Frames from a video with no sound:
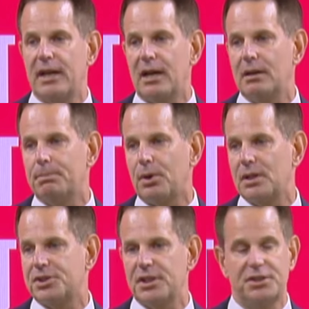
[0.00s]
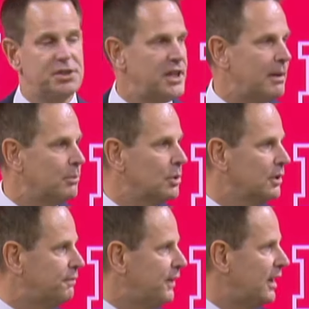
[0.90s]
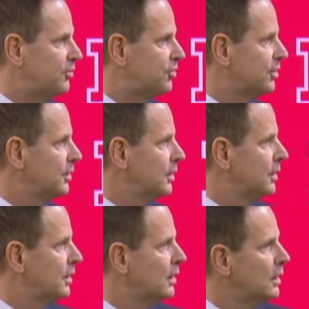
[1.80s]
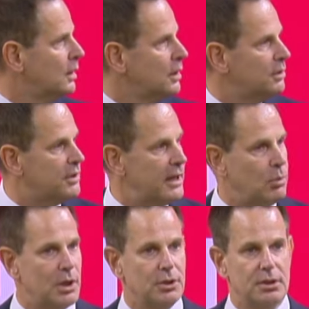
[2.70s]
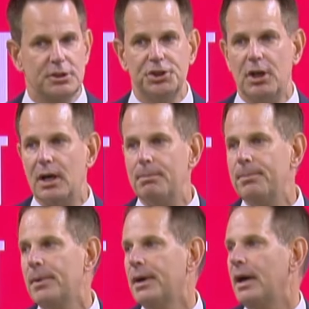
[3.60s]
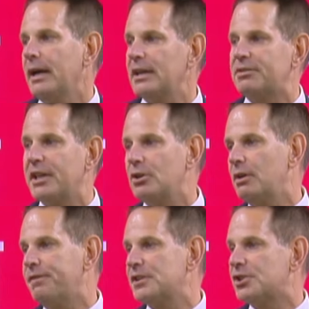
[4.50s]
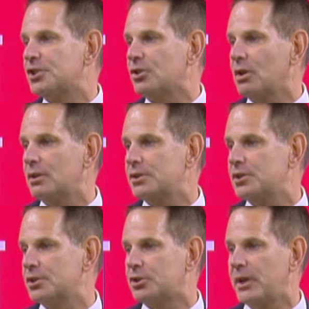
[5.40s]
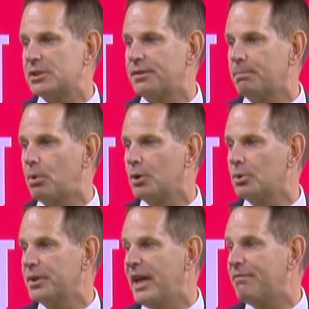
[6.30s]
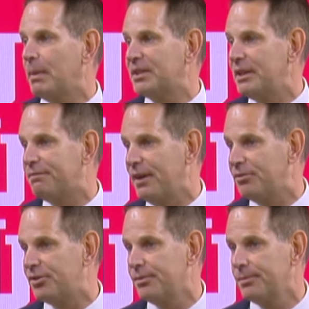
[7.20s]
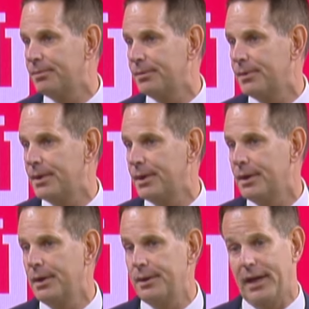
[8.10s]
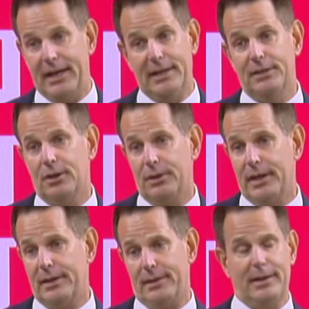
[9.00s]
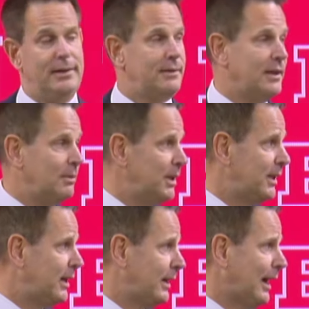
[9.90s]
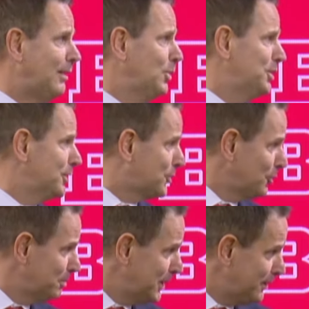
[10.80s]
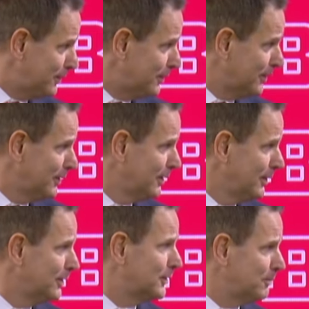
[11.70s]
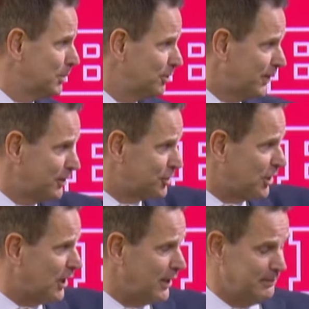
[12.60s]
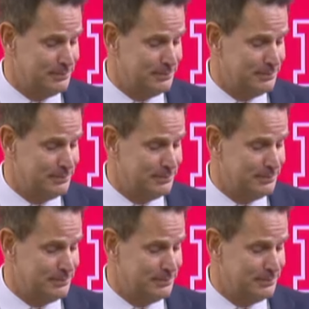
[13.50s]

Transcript: hiring process. This happened really fast. Day one on the job, I got 10 offensive starters in the transfer portal and half my defense. Now, I didn't know that. They didn't tell me that. I wouldn't have told me either. Good move there, Scott.